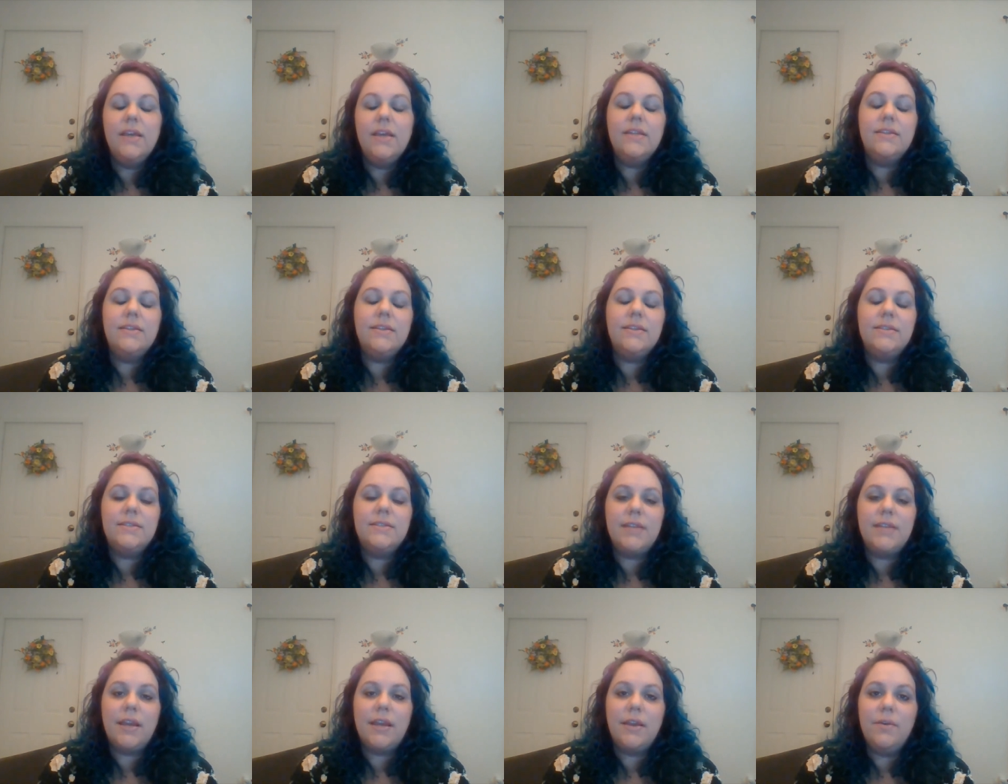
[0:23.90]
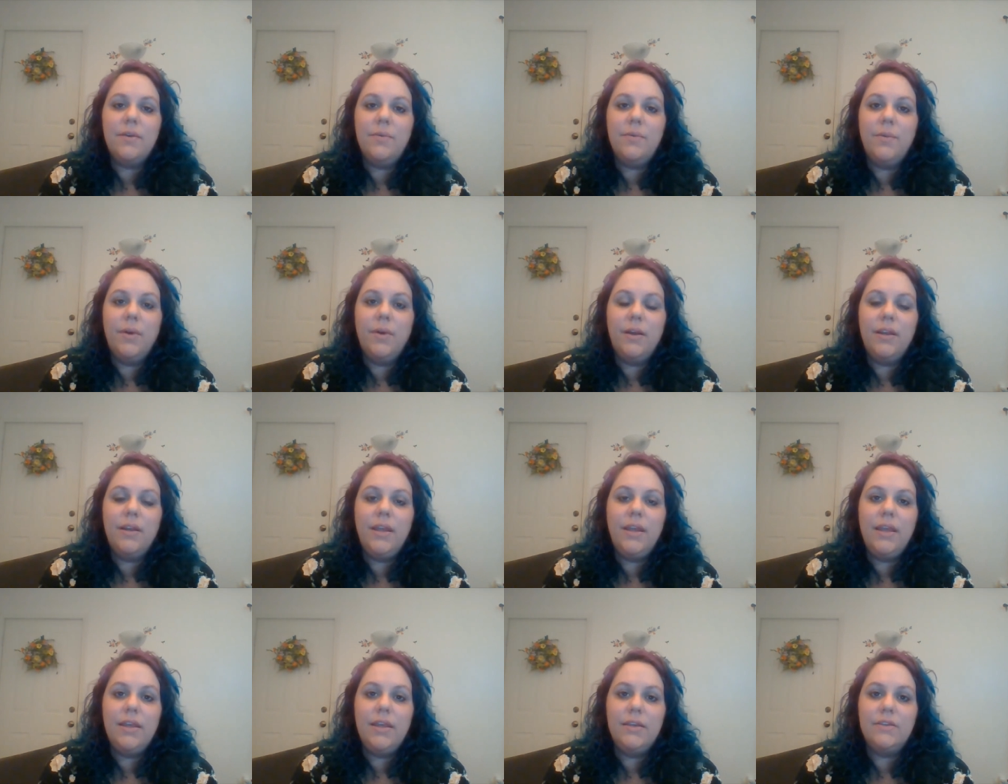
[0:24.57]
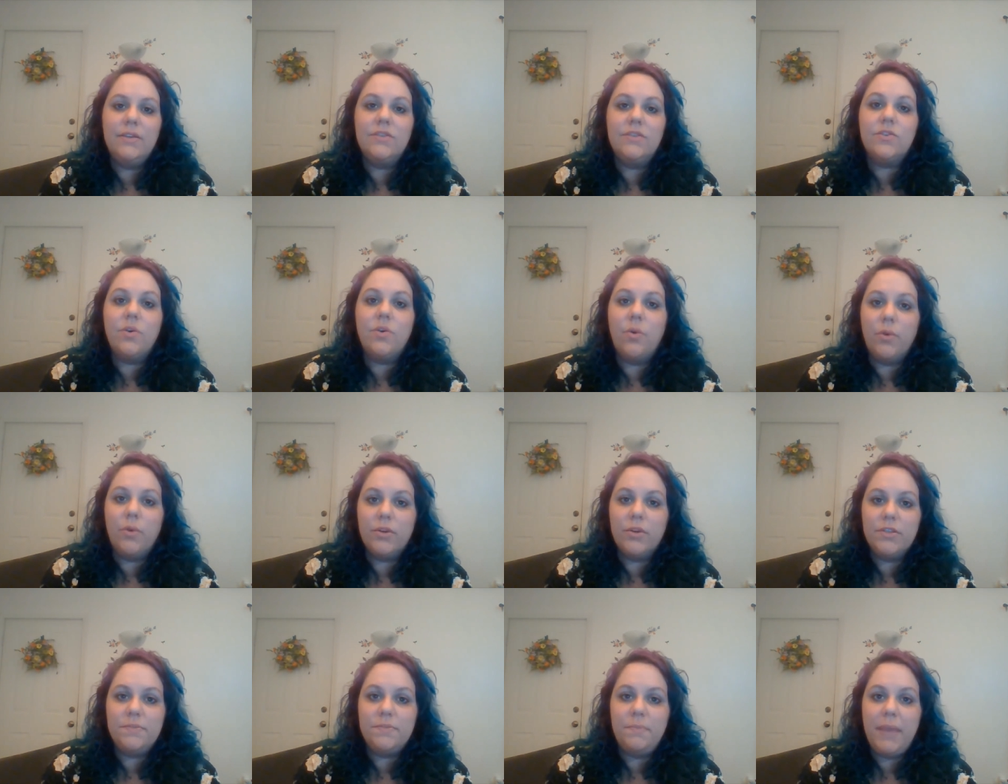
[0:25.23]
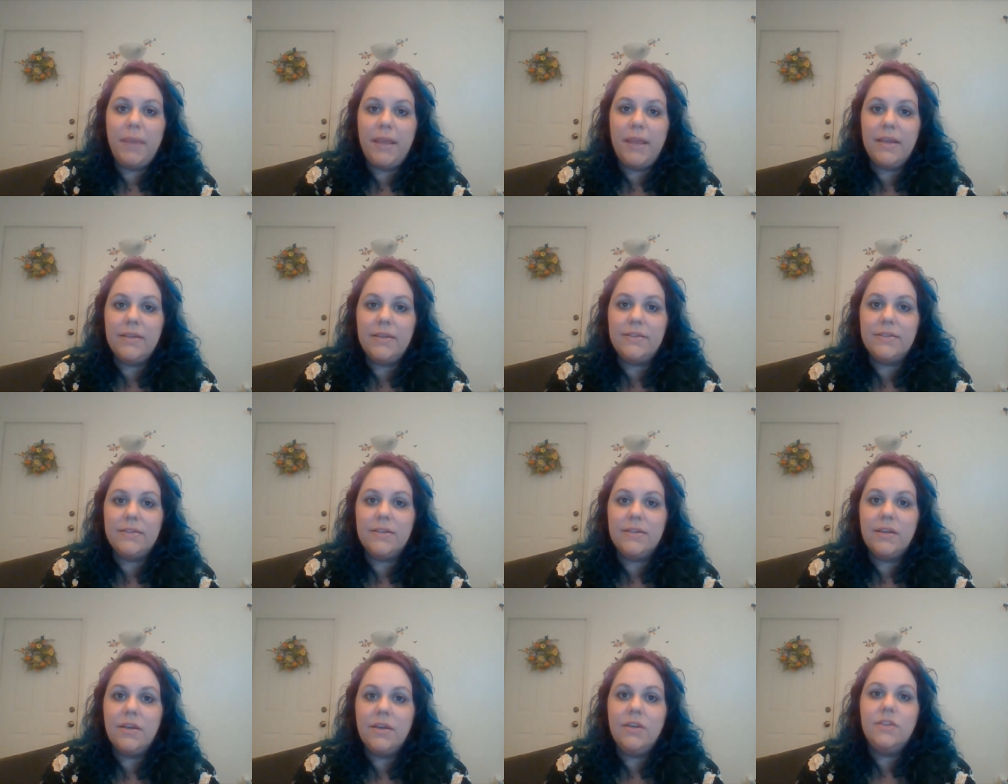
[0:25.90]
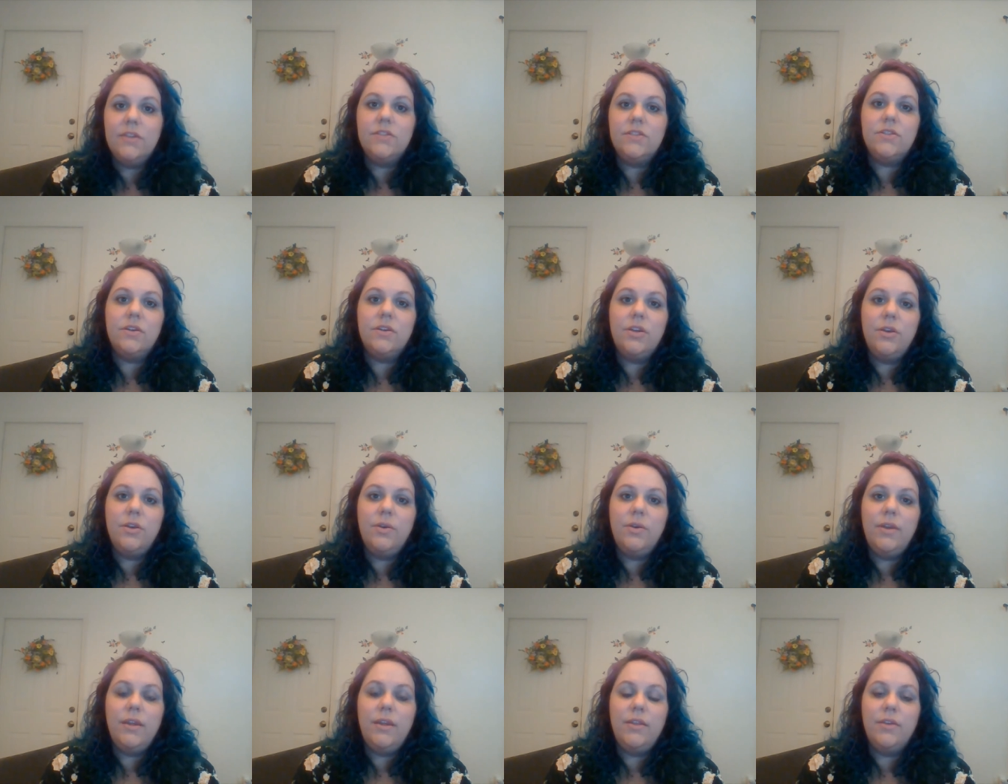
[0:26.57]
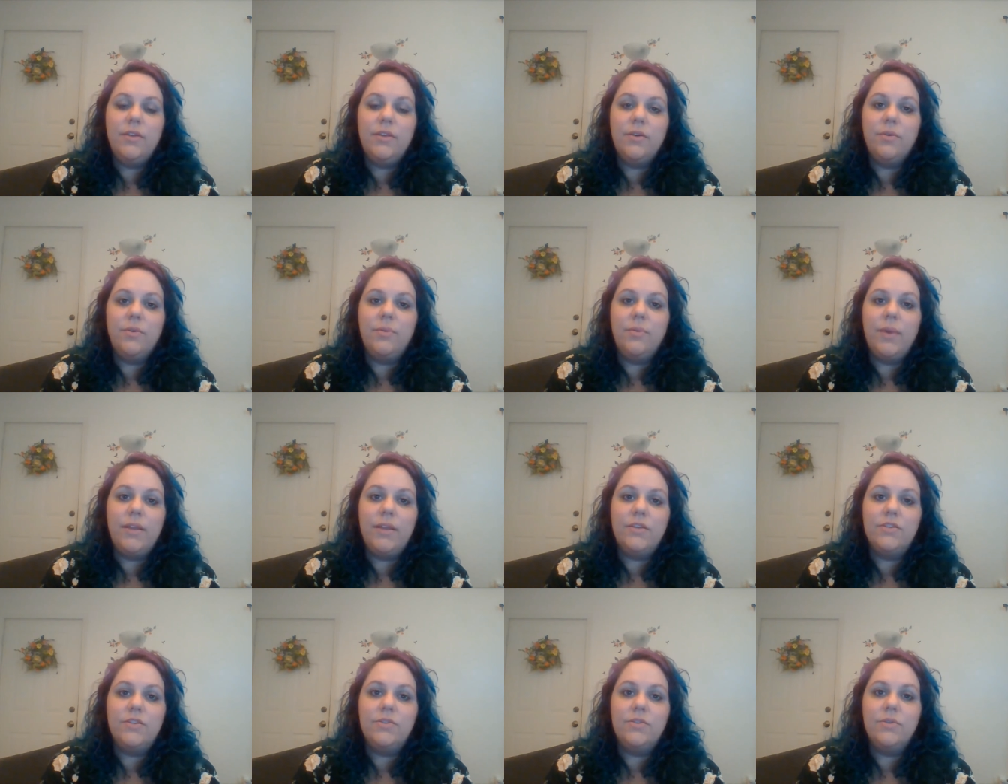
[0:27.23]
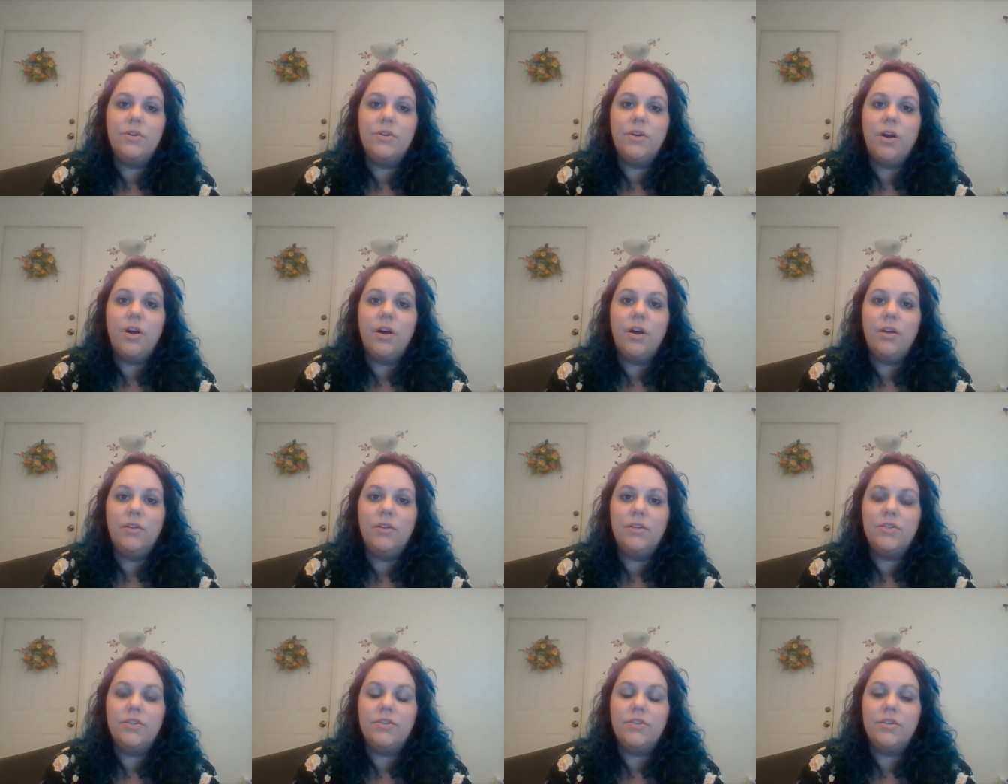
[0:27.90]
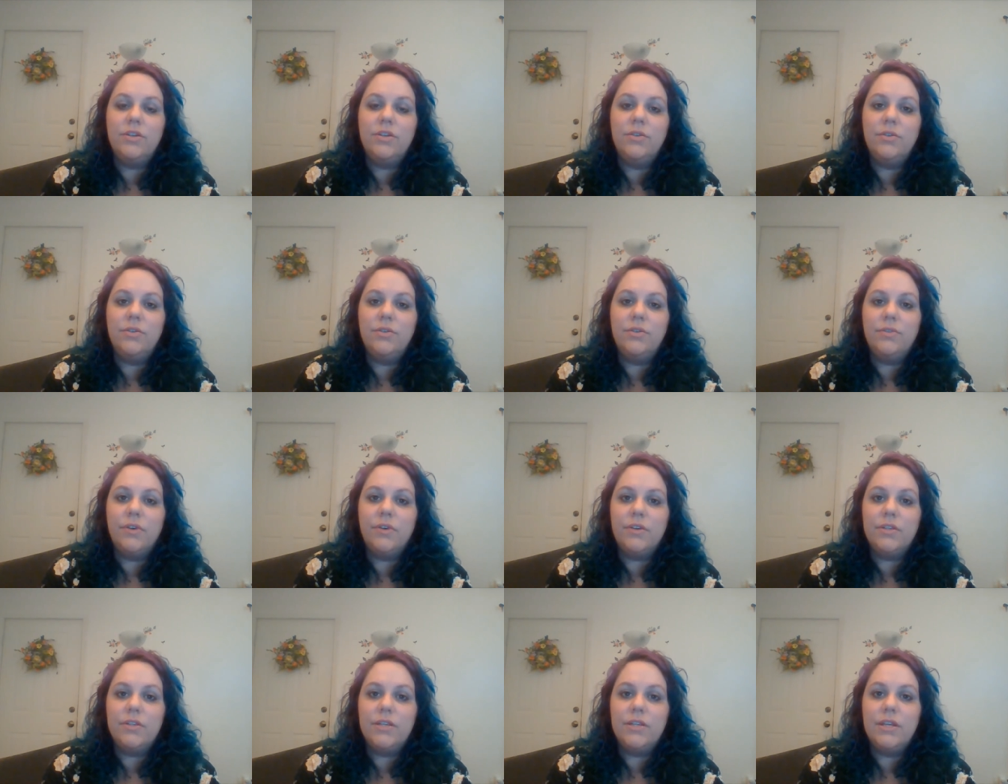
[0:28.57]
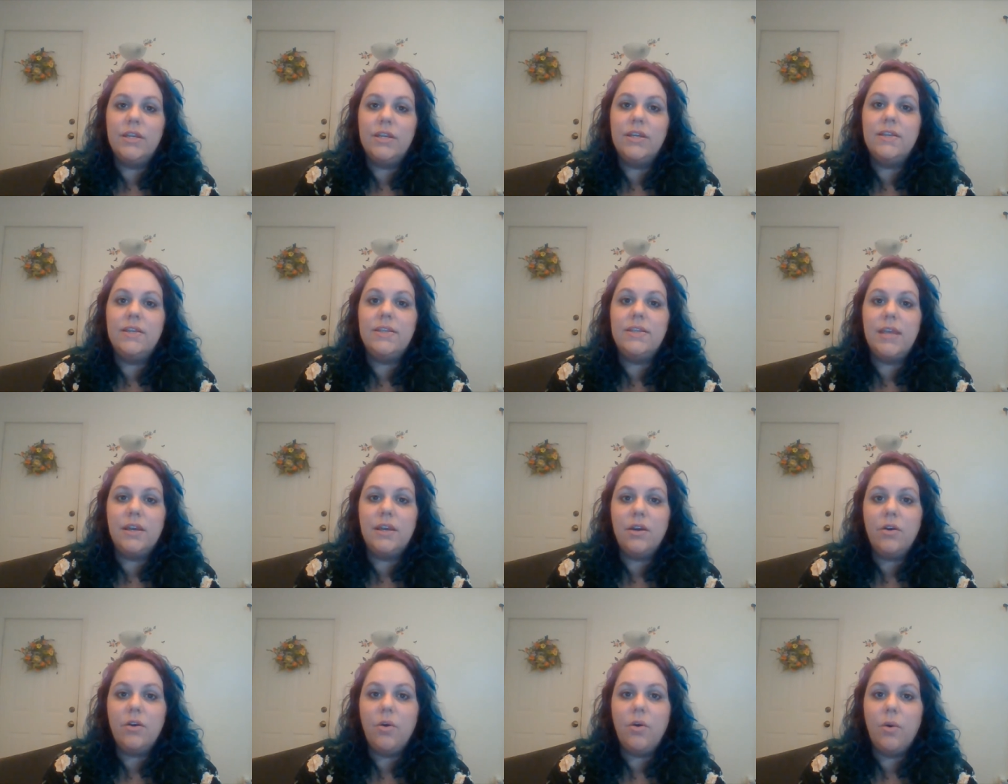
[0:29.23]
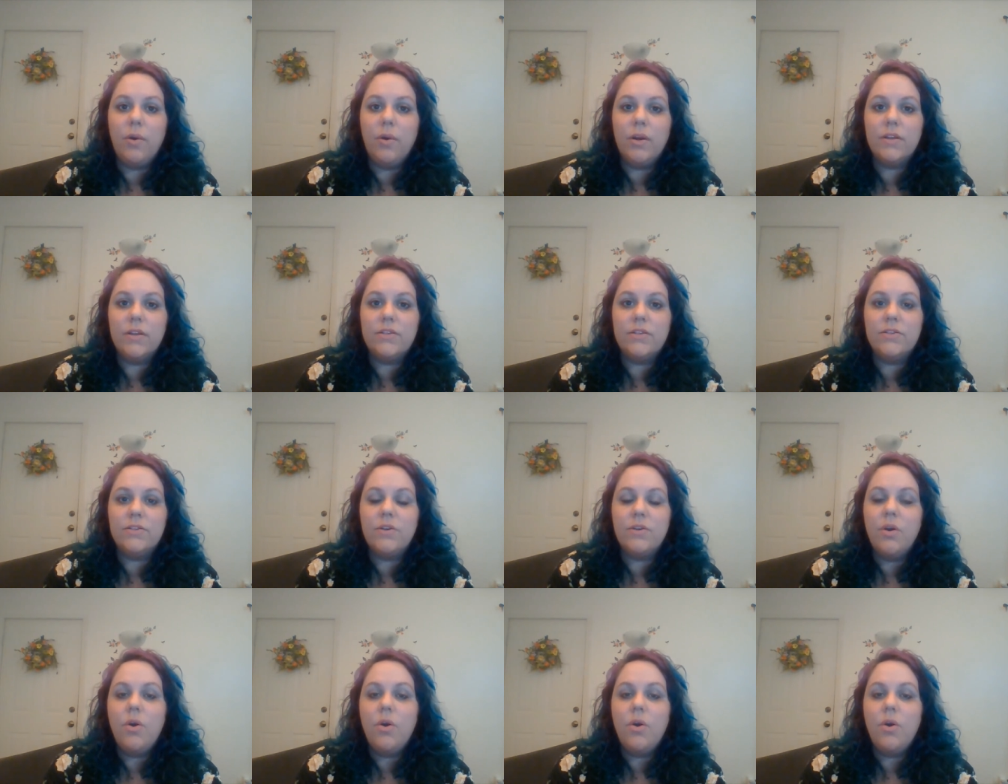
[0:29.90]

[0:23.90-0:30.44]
The second one is course-based, so you either went to a college or university to take a course,